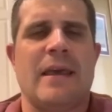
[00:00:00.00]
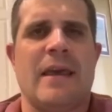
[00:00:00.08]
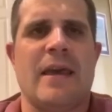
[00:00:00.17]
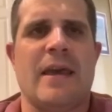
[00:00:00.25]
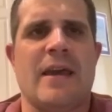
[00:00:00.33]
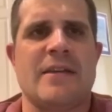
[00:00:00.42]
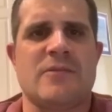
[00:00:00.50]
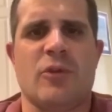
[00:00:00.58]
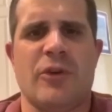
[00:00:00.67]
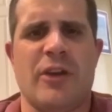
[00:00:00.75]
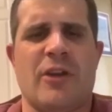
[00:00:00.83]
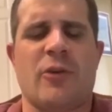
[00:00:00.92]
as
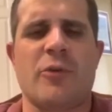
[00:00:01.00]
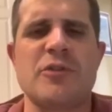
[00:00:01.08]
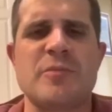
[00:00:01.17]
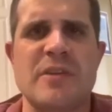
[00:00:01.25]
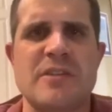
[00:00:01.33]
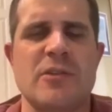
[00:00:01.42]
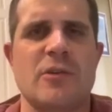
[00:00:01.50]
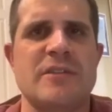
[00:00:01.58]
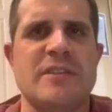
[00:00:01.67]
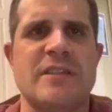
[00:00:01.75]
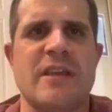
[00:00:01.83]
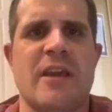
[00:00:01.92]
really cruise
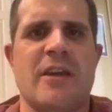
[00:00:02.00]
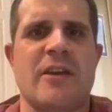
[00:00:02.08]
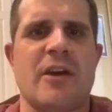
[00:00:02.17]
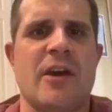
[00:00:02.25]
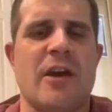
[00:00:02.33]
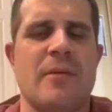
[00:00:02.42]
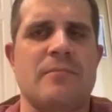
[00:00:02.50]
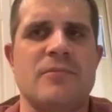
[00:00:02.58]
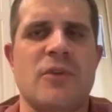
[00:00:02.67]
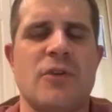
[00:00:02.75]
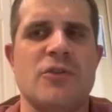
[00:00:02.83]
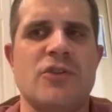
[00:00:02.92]
missiles and um,
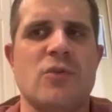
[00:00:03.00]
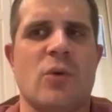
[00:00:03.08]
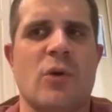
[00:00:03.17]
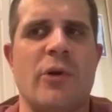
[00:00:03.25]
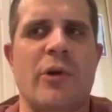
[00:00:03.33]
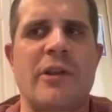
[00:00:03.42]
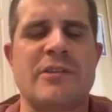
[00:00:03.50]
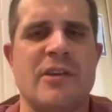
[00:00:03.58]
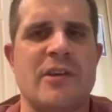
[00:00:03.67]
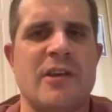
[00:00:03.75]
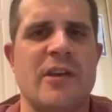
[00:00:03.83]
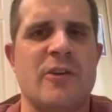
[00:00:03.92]
your short
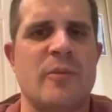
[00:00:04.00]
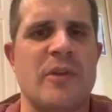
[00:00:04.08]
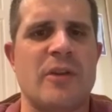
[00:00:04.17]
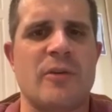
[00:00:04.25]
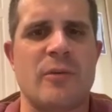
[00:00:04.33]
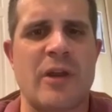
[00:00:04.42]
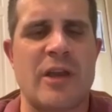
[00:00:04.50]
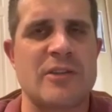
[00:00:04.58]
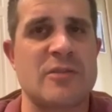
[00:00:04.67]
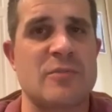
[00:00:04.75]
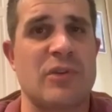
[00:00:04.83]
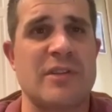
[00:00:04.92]
to intermediate
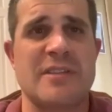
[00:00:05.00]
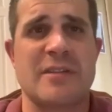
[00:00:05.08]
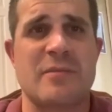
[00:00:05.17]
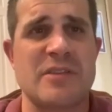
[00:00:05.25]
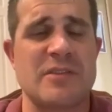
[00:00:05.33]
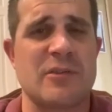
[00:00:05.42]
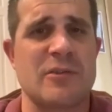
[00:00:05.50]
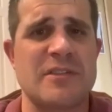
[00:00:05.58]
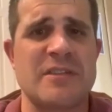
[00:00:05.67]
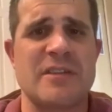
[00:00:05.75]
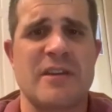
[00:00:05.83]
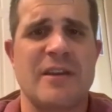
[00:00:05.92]
range ballistic
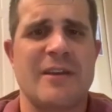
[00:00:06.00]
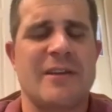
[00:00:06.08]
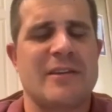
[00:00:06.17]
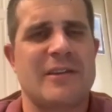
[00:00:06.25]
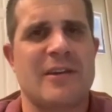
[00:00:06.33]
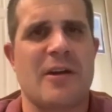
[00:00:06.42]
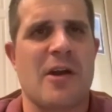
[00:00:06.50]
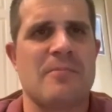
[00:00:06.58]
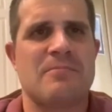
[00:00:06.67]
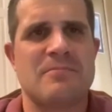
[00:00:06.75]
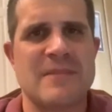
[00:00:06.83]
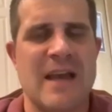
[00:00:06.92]
missiles,
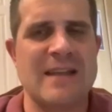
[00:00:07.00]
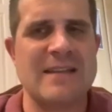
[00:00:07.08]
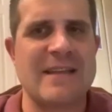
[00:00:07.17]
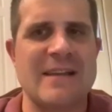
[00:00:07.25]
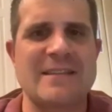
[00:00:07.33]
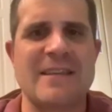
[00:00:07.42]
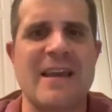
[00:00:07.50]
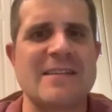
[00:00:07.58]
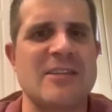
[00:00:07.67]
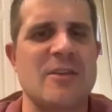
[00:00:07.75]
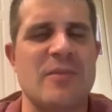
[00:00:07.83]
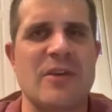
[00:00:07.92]
um, not not the I
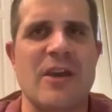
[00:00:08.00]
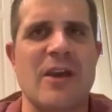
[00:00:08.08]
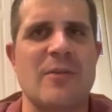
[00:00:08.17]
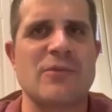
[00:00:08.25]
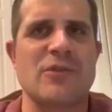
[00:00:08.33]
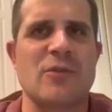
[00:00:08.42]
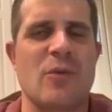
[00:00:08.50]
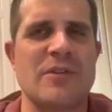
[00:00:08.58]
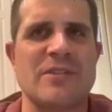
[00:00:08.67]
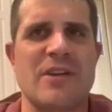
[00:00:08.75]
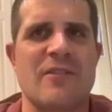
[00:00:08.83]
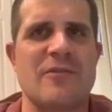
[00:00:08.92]
C B Ms or the
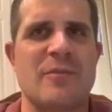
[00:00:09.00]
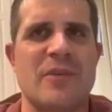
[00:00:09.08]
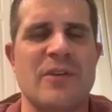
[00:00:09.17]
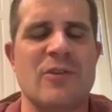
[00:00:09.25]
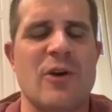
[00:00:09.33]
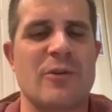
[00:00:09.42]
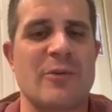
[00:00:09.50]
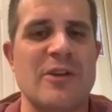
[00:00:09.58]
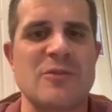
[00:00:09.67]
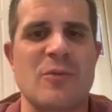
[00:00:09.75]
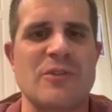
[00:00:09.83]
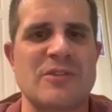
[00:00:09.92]
ones off big long
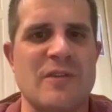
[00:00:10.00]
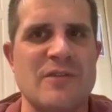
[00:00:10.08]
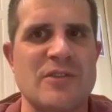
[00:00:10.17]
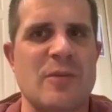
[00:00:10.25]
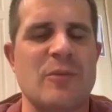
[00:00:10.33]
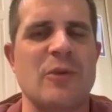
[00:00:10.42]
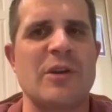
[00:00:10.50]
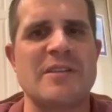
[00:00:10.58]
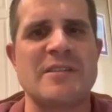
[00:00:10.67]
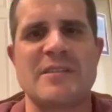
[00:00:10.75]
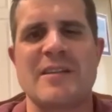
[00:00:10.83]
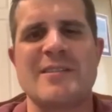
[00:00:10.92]
range ones off
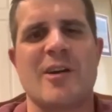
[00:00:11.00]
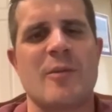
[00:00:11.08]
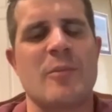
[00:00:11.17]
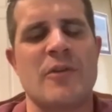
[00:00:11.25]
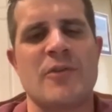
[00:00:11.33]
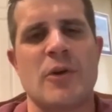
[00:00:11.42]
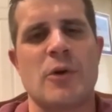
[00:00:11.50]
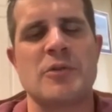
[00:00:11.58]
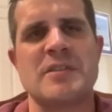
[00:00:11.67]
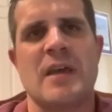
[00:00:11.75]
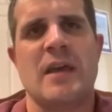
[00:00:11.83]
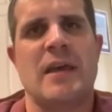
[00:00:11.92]
submarines. Not talking about those,